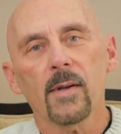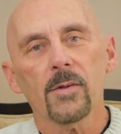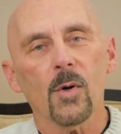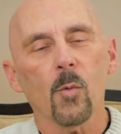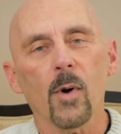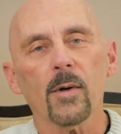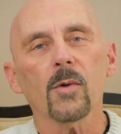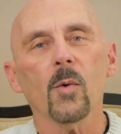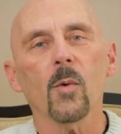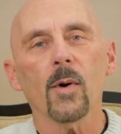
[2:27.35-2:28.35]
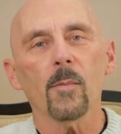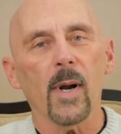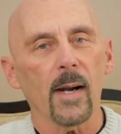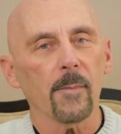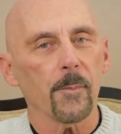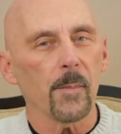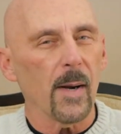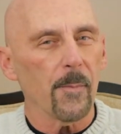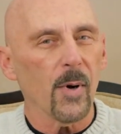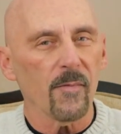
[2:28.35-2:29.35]
to work toward
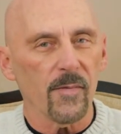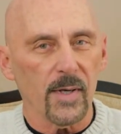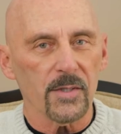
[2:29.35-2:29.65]
my perfect